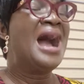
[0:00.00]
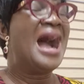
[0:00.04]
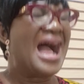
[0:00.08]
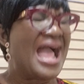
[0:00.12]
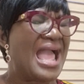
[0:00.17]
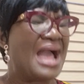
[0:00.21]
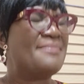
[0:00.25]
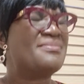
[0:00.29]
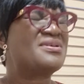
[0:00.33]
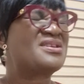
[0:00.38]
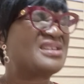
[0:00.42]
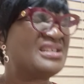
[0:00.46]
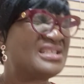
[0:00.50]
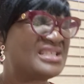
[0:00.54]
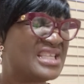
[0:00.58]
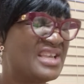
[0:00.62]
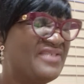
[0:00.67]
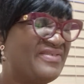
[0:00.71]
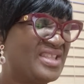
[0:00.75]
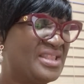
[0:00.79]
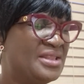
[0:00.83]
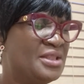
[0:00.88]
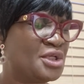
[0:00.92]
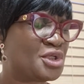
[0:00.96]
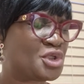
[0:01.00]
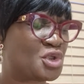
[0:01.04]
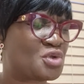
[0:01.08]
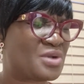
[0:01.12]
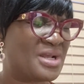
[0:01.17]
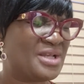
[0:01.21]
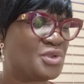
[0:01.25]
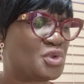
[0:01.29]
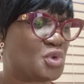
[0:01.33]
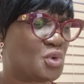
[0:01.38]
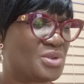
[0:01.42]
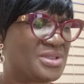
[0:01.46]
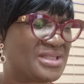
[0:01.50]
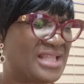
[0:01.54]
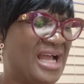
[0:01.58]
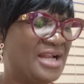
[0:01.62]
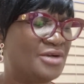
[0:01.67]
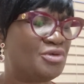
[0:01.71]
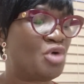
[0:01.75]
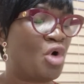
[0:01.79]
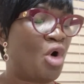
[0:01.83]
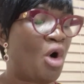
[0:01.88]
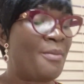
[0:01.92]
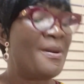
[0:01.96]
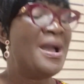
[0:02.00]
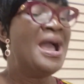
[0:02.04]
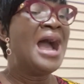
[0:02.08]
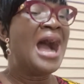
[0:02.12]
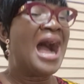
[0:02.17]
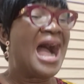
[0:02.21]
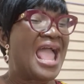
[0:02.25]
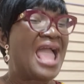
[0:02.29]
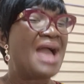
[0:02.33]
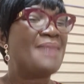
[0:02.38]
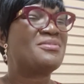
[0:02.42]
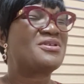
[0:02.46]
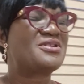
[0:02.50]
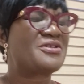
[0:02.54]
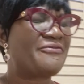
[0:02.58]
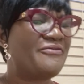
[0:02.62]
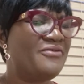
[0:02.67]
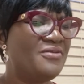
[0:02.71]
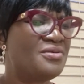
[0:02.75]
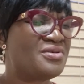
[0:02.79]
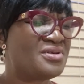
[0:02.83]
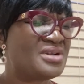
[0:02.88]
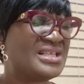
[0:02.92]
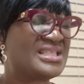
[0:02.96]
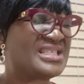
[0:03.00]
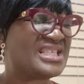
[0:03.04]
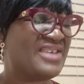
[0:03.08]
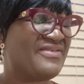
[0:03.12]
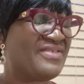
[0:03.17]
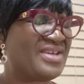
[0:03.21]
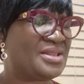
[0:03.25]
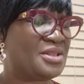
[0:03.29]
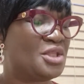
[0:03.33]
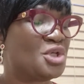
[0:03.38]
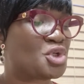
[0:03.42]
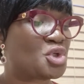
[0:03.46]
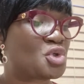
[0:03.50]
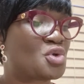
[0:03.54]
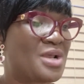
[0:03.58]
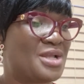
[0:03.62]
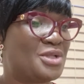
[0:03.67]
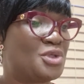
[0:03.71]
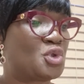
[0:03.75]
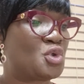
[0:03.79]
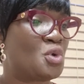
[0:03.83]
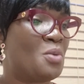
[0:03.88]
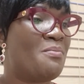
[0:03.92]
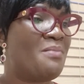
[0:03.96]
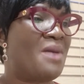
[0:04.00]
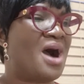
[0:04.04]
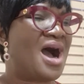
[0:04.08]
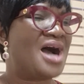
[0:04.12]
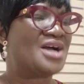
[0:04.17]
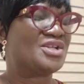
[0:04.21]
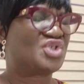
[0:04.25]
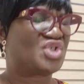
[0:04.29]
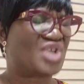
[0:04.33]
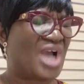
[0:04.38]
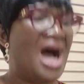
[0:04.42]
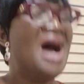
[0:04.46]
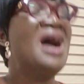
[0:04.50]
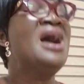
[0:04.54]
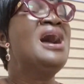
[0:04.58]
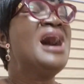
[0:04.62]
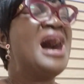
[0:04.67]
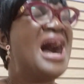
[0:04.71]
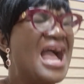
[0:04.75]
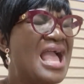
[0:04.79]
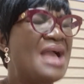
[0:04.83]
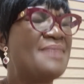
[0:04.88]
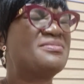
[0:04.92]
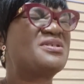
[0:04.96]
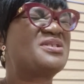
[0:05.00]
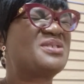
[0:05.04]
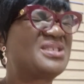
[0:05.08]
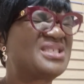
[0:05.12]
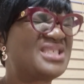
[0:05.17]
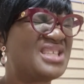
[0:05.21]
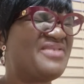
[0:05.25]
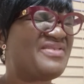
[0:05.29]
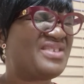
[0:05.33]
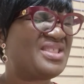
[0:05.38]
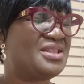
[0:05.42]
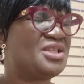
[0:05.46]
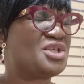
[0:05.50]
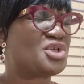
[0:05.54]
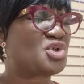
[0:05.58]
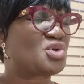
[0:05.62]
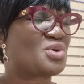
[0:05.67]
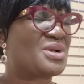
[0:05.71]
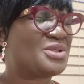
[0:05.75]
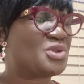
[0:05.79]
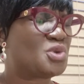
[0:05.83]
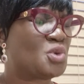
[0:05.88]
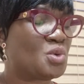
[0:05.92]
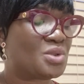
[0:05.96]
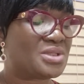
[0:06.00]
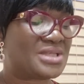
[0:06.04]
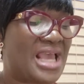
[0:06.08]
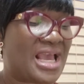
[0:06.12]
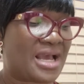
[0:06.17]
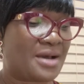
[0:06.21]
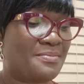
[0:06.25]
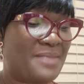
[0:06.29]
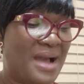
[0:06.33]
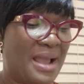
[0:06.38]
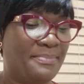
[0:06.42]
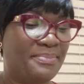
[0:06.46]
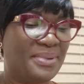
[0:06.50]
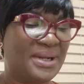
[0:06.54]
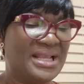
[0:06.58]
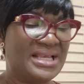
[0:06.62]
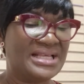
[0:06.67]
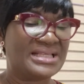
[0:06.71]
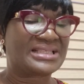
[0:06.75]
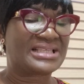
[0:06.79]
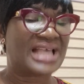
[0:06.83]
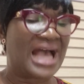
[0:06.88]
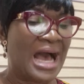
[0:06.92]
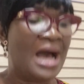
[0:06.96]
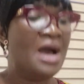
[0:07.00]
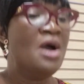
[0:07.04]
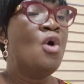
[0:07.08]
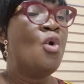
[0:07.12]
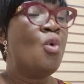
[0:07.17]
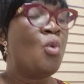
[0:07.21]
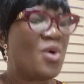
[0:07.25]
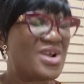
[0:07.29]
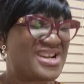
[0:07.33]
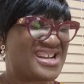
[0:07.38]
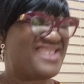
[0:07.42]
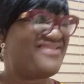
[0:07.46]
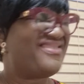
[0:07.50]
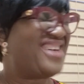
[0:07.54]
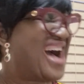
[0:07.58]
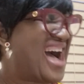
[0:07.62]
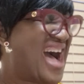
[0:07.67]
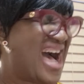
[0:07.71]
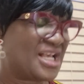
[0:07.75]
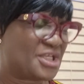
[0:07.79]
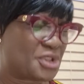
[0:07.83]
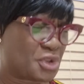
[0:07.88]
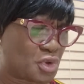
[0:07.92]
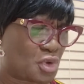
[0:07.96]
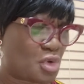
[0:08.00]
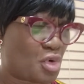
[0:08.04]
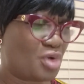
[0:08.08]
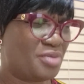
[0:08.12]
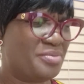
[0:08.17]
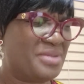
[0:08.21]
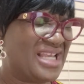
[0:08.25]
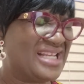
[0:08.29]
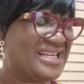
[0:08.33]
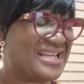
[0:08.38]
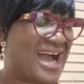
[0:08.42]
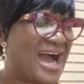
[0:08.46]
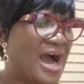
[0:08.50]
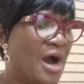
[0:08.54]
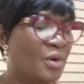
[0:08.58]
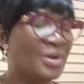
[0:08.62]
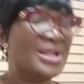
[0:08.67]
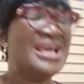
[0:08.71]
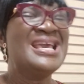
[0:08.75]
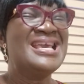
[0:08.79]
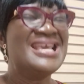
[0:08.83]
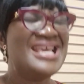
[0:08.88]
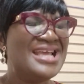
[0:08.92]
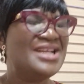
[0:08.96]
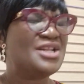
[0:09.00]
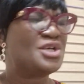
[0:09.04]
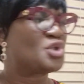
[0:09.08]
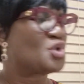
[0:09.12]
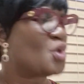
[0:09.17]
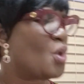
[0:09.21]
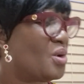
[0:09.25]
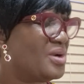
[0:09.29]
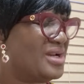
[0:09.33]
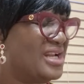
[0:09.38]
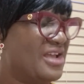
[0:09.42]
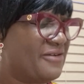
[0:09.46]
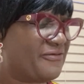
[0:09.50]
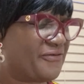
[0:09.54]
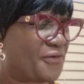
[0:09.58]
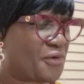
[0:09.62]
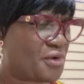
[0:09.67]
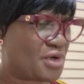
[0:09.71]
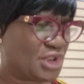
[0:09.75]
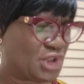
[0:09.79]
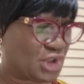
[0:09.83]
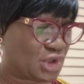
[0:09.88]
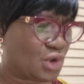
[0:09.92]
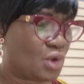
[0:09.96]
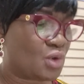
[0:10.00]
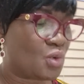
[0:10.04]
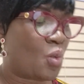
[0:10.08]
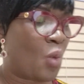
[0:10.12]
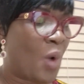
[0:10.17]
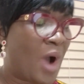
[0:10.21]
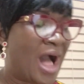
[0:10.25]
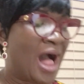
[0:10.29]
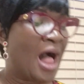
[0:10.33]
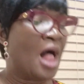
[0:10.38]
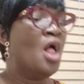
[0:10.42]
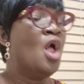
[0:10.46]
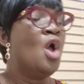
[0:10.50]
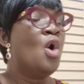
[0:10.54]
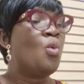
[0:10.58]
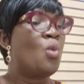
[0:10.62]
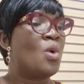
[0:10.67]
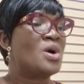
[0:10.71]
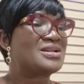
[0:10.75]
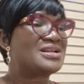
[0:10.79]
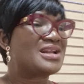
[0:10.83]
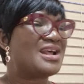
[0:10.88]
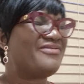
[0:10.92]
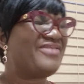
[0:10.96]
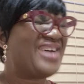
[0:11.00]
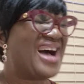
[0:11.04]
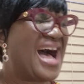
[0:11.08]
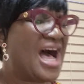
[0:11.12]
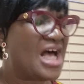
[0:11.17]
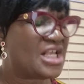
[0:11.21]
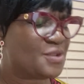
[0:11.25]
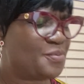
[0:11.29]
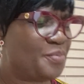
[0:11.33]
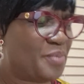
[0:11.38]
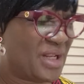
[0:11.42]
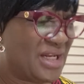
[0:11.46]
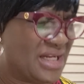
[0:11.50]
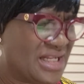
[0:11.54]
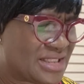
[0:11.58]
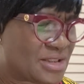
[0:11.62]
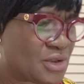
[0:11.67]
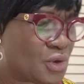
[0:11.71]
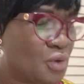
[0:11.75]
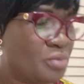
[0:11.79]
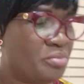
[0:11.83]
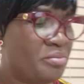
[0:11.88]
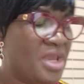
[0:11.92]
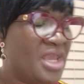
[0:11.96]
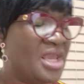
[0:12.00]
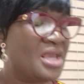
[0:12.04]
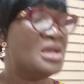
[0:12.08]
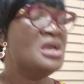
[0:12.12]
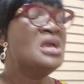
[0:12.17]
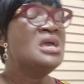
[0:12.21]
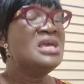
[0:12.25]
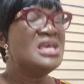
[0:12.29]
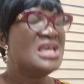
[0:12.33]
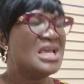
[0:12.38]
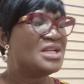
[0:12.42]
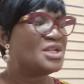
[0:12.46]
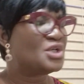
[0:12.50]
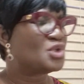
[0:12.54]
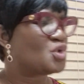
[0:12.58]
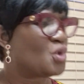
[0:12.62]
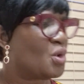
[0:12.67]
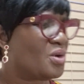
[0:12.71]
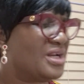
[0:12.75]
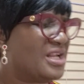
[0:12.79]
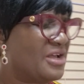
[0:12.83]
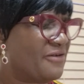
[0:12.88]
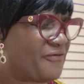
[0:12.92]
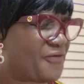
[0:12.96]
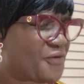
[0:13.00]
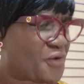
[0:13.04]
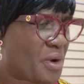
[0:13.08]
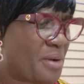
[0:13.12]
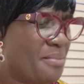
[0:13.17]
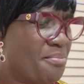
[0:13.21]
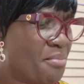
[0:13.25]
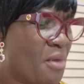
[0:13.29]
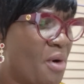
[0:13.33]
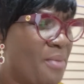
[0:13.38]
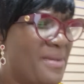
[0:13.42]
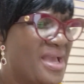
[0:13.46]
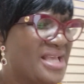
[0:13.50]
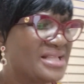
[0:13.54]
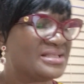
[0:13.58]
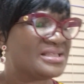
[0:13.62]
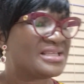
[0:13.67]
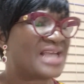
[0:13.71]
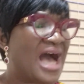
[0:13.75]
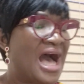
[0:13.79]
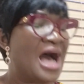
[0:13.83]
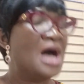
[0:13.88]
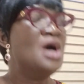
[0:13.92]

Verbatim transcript: I am receiving the strength to stand up. I am re receiving the strength to march. I am receiving the strength to take my place. Whatever has thrown me down, it is only for a short while. Whatever has belittled me, it is only for a moment.